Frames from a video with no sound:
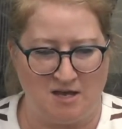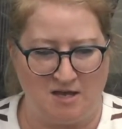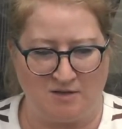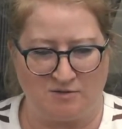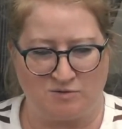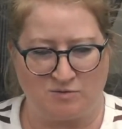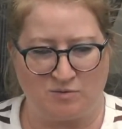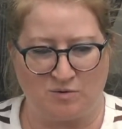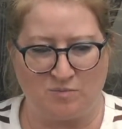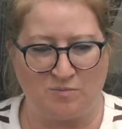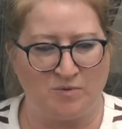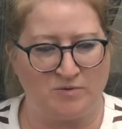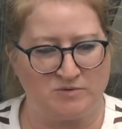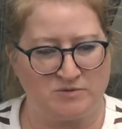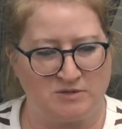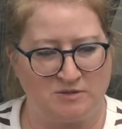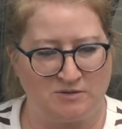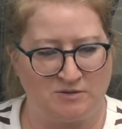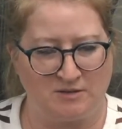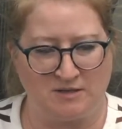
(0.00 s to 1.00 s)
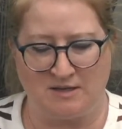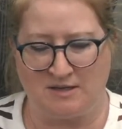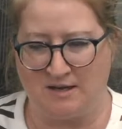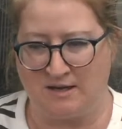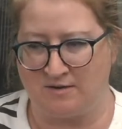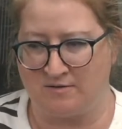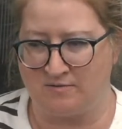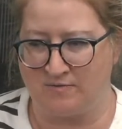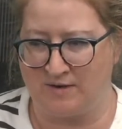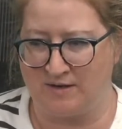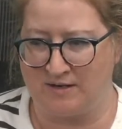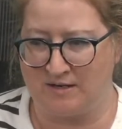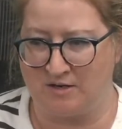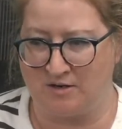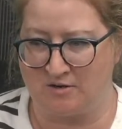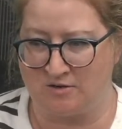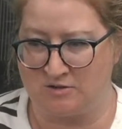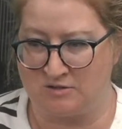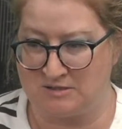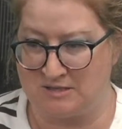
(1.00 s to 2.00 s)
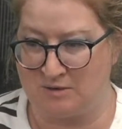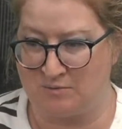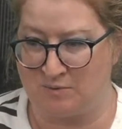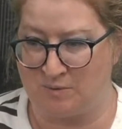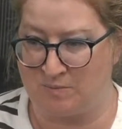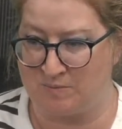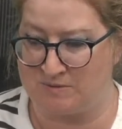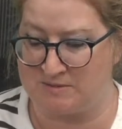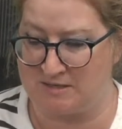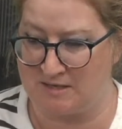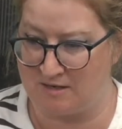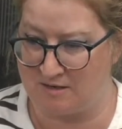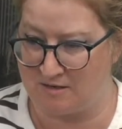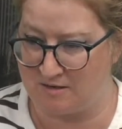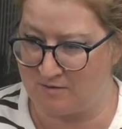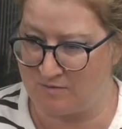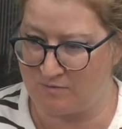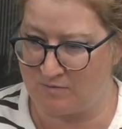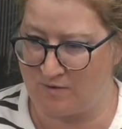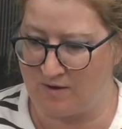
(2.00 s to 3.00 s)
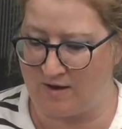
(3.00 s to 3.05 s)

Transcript: And so we're mostly looking at inviting our state representative.